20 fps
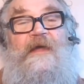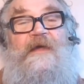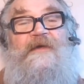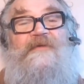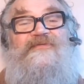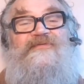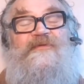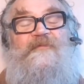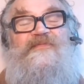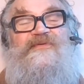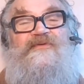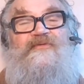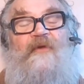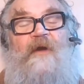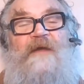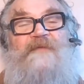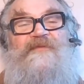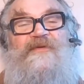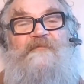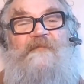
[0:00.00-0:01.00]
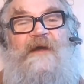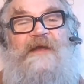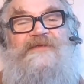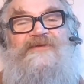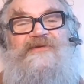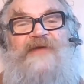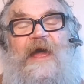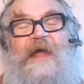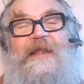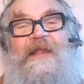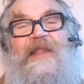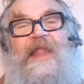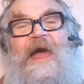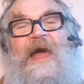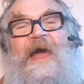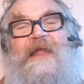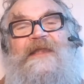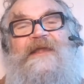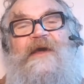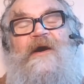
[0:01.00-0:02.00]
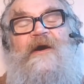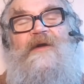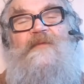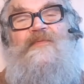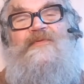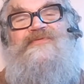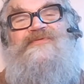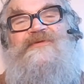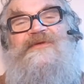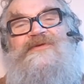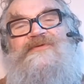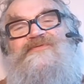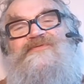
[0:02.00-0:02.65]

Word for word: subscribe to my channel, and I will see you